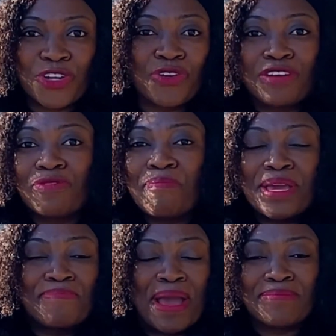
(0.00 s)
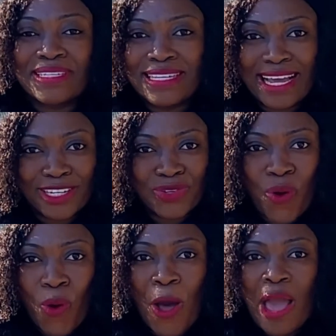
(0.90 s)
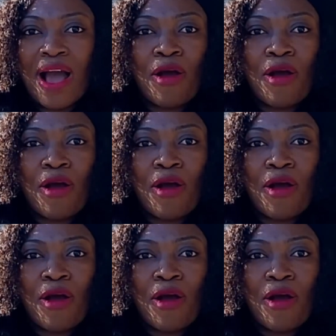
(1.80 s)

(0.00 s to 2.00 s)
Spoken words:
so you don't even make my mistake at all.